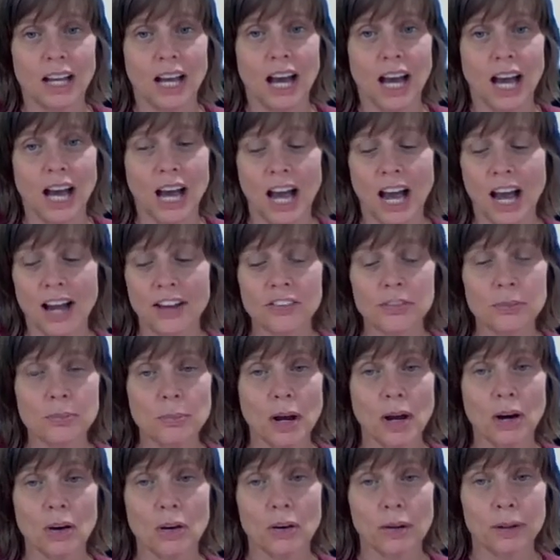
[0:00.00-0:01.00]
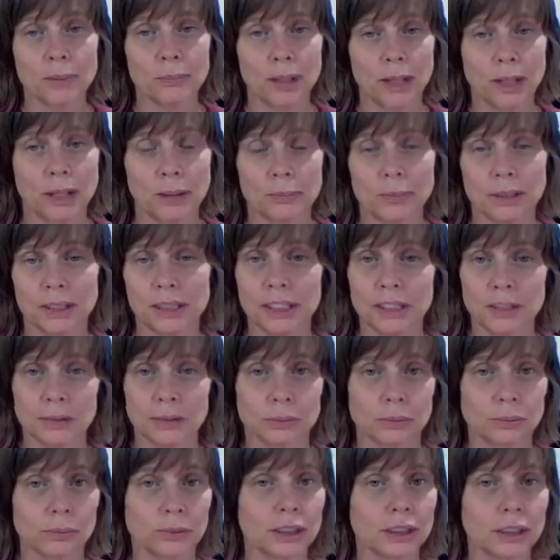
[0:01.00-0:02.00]
I ice my arm up, and get
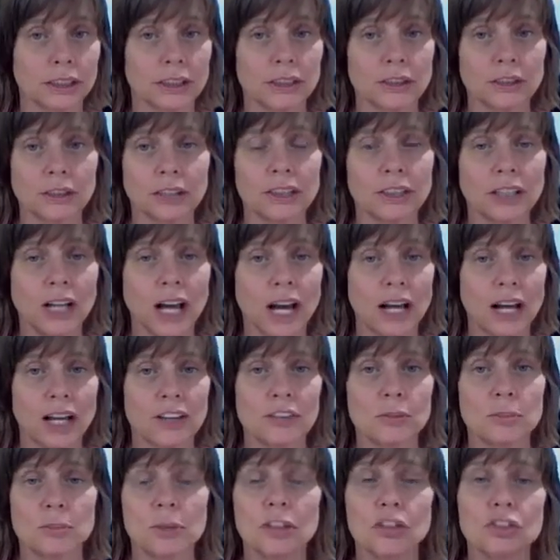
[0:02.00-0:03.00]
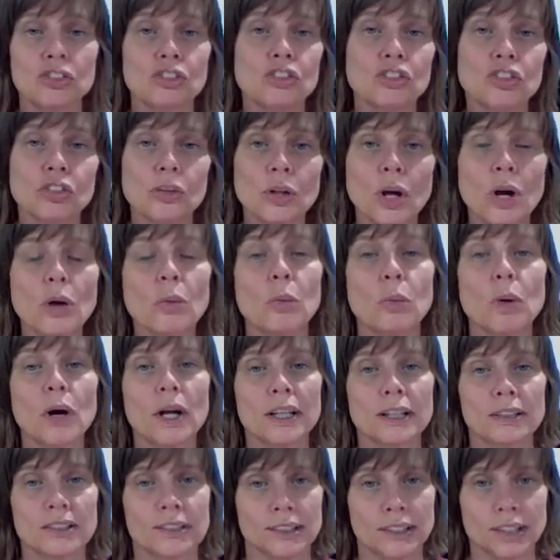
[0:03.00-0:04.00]
it really good and ice because you don't
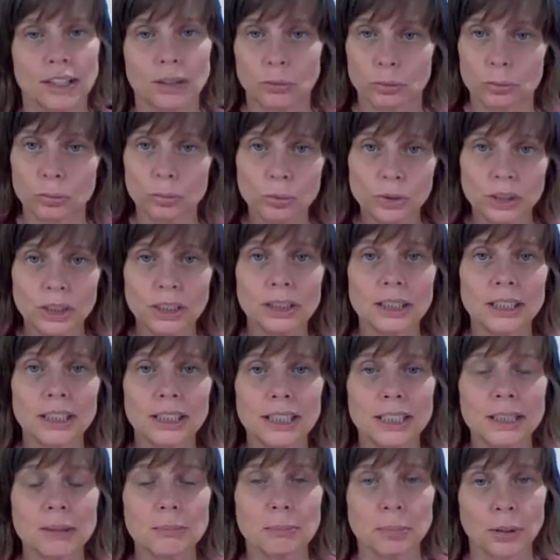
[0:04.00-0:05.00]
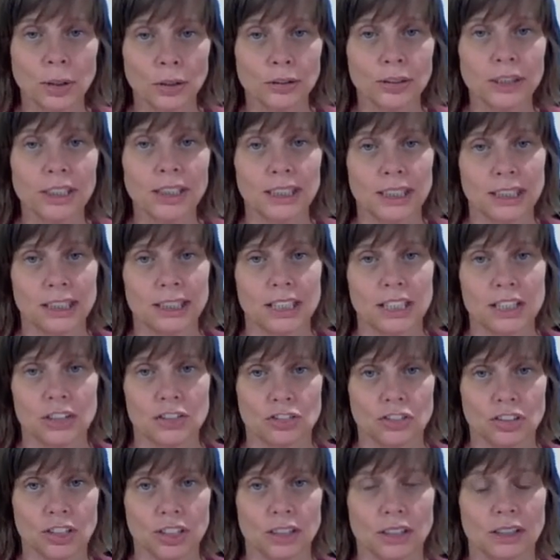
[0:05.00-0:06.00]
want it to get really burning and
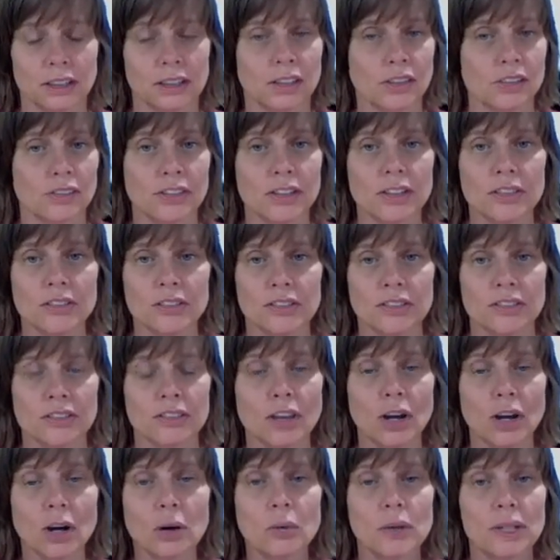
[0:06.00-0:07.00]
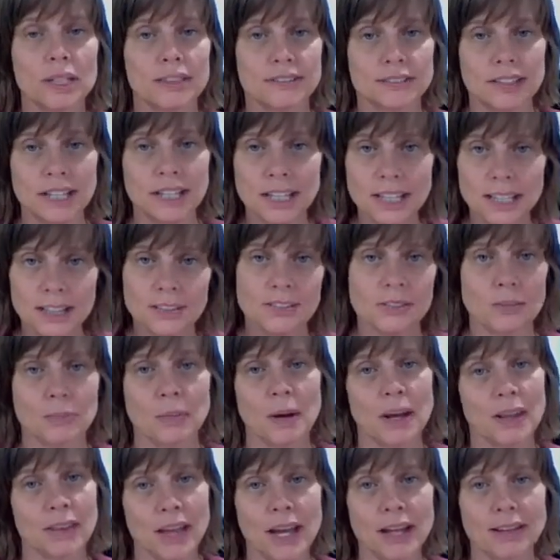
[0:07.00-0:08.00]
itching because it's so intense
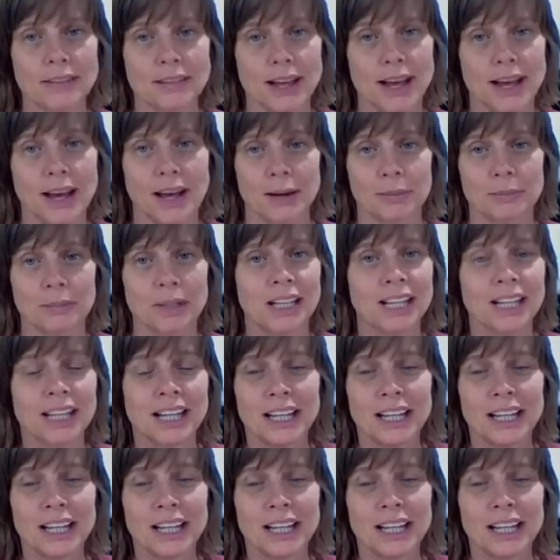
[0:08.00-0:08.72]
by that time.